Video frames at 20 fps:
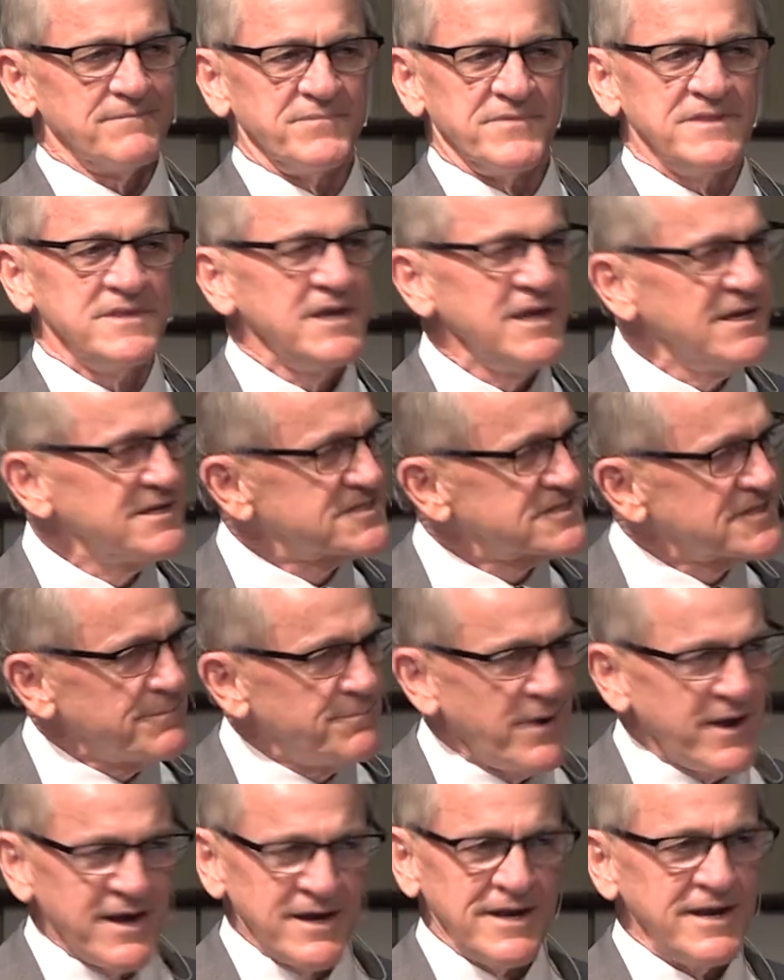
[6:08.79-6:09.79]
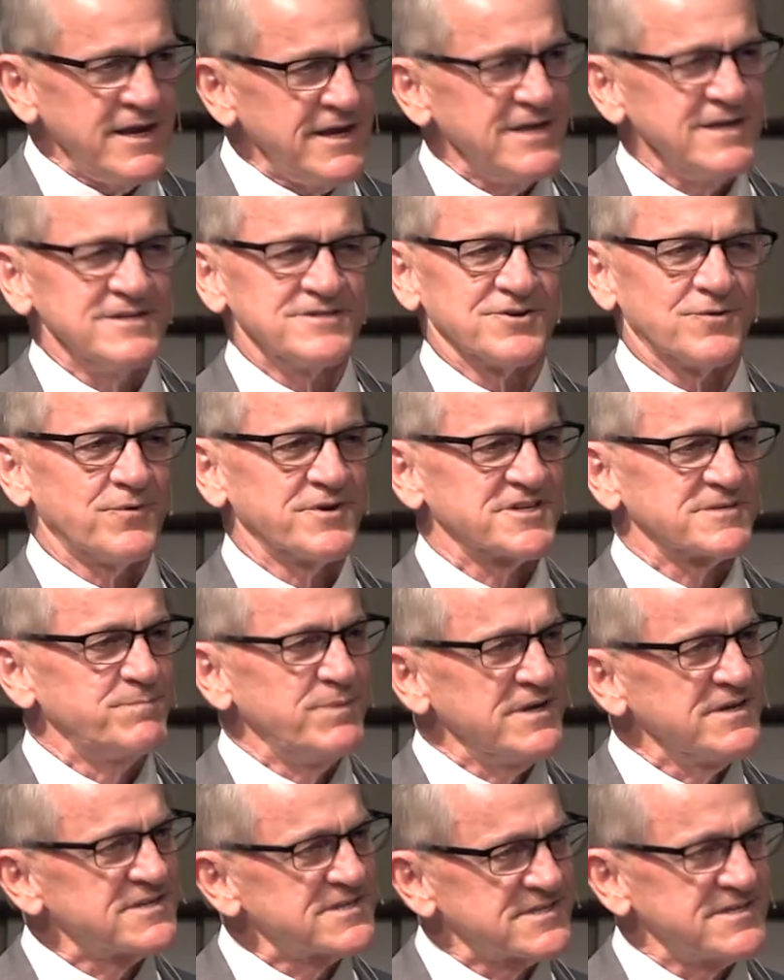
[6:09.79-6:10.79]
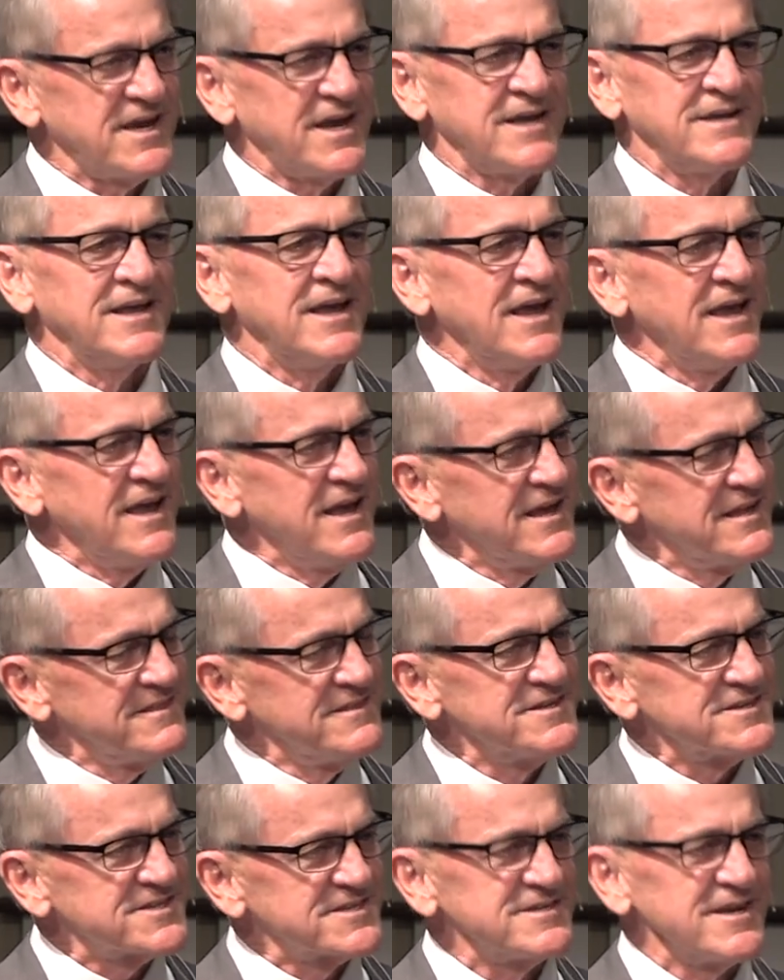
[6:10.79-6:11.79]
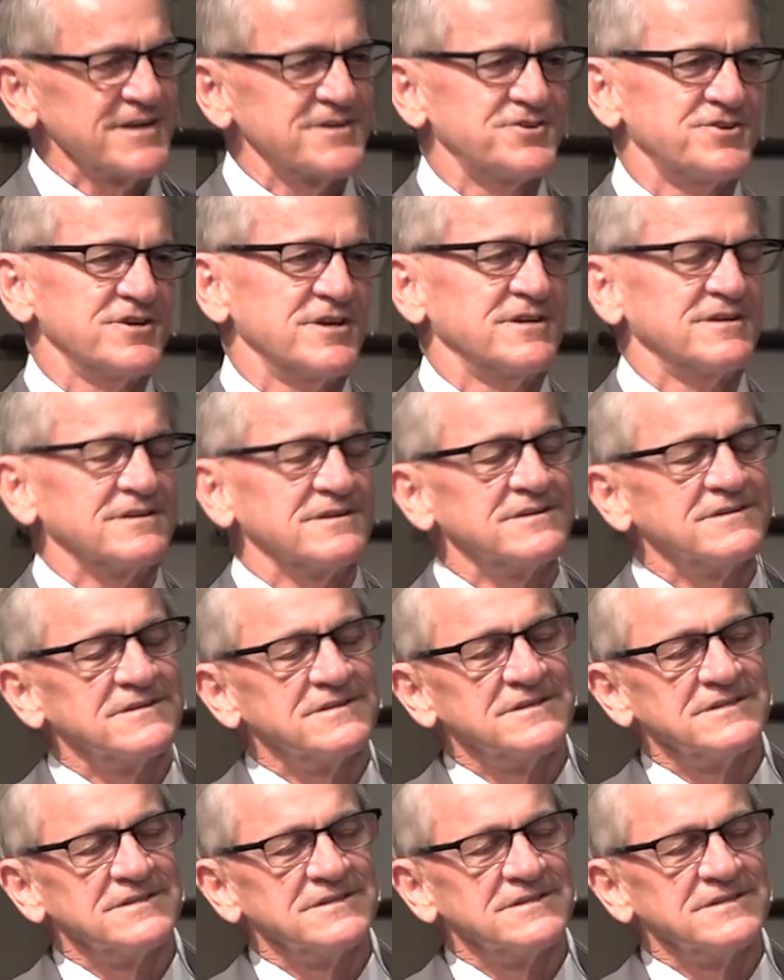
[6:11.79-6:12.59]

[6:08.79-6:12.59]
needs to pay heed to what is being said in this section.